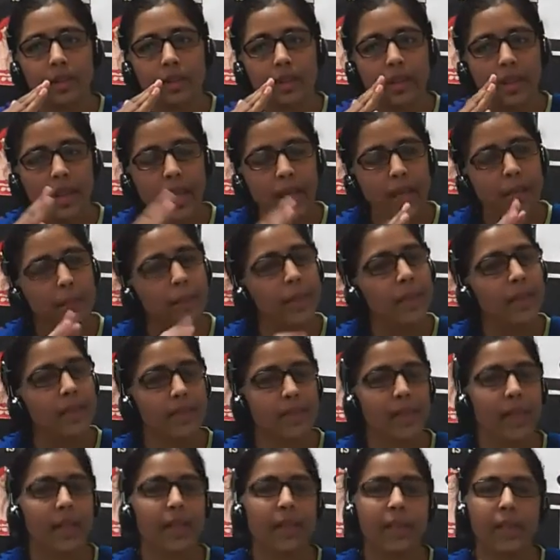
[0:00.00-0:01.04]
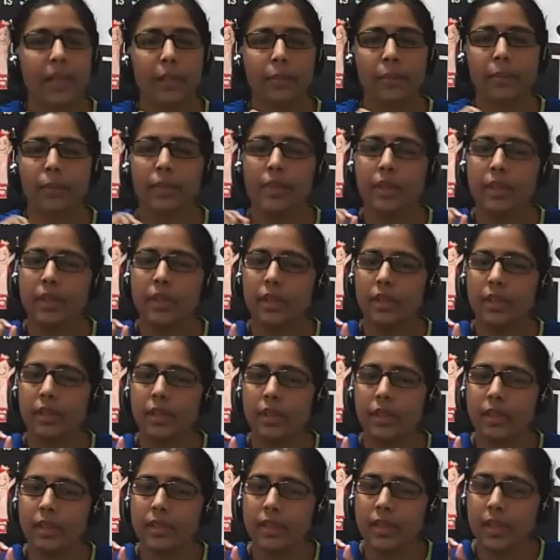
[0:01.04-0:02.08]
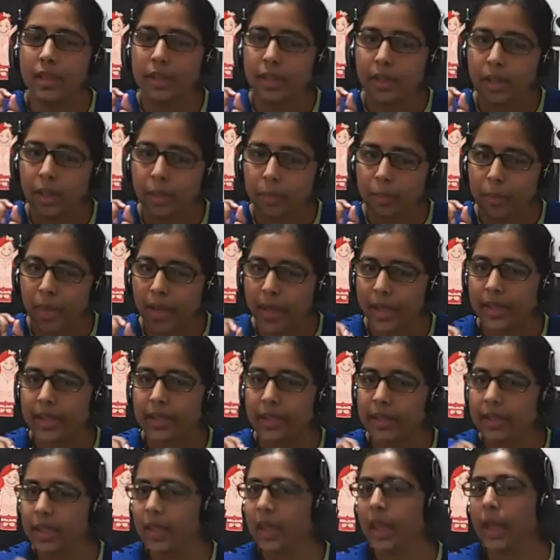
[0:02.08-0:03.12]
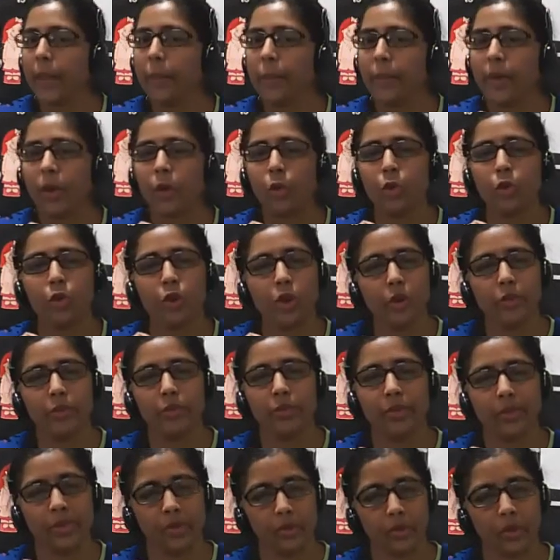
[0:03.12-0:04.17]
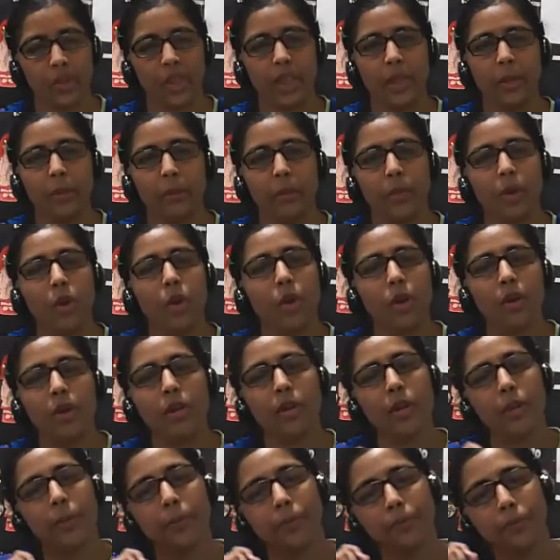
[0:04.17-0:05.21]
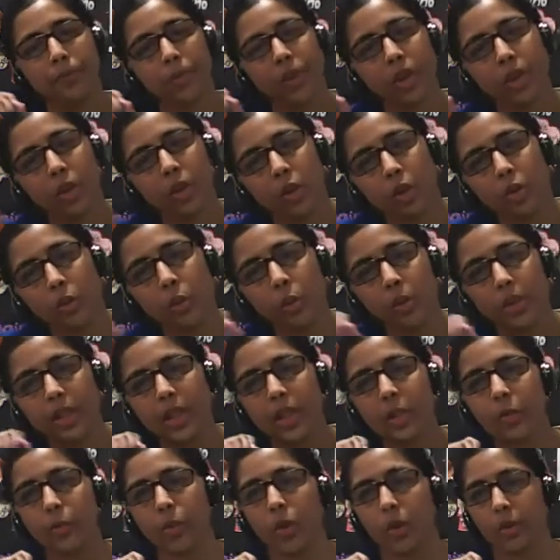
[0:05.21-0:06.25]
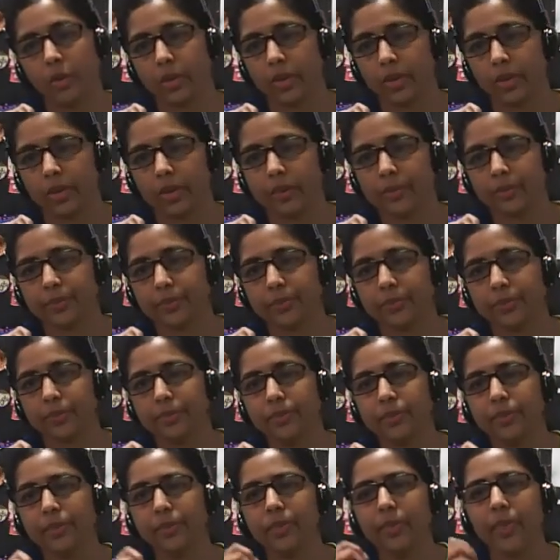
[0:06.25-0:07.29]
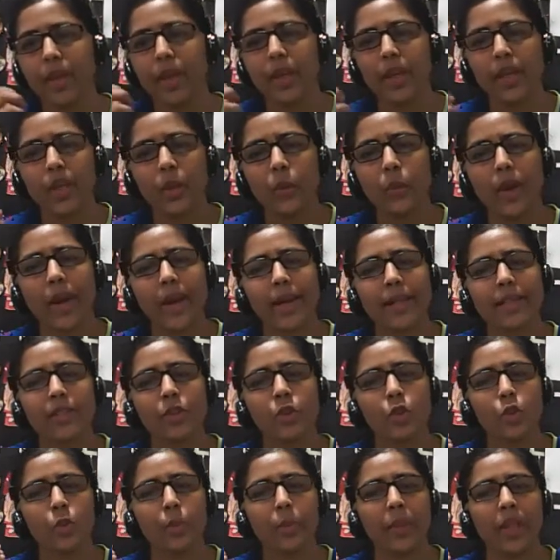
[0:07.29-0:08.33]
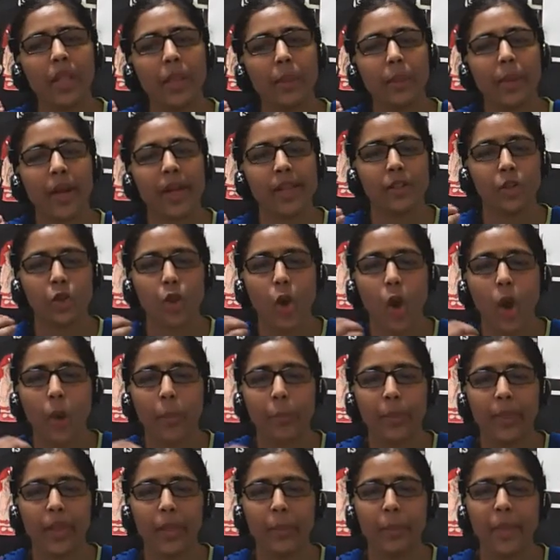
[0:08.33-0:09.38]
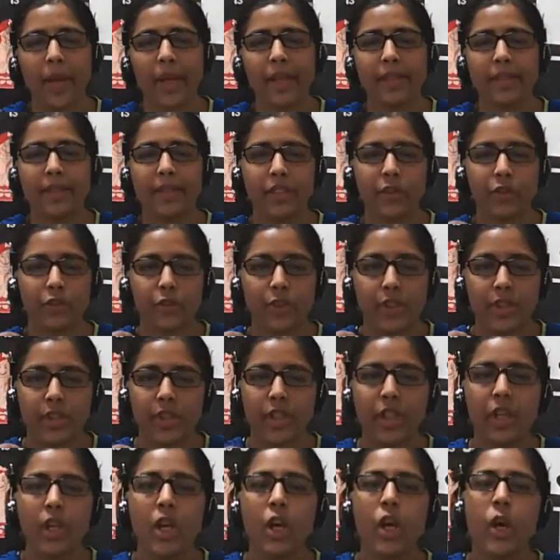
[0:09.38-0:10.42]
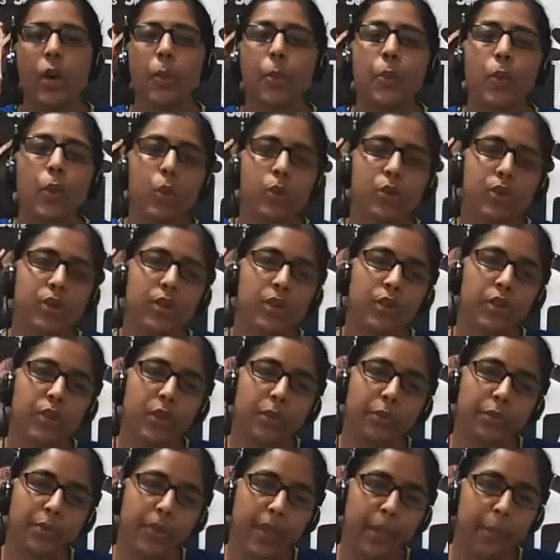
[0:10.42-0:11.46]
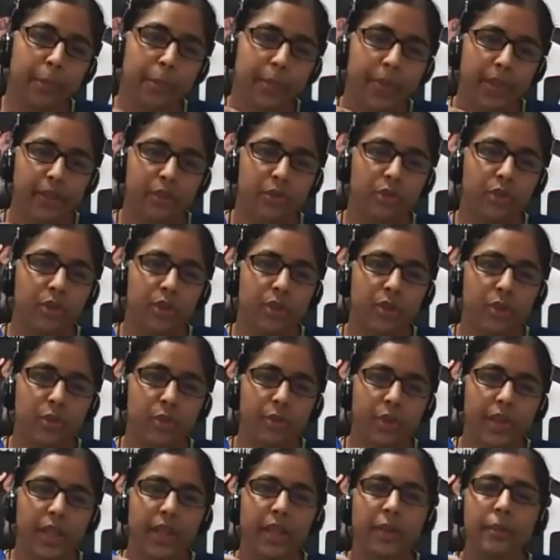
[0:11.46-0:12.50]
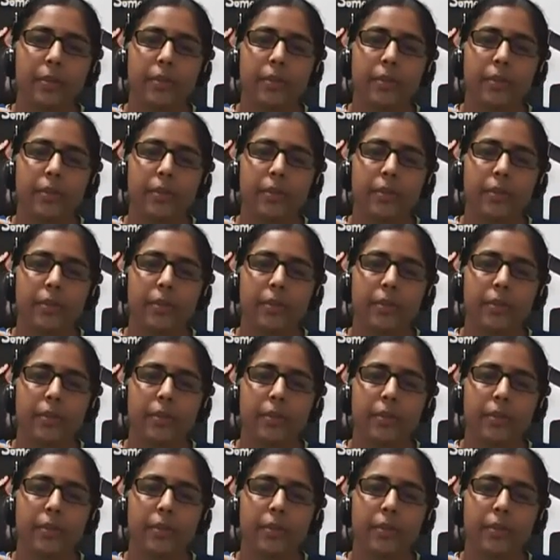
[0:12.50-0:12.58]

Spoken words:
can be set up, determine the amount of steam or cooling water requires to minimize the optimization process of temperature. Okay.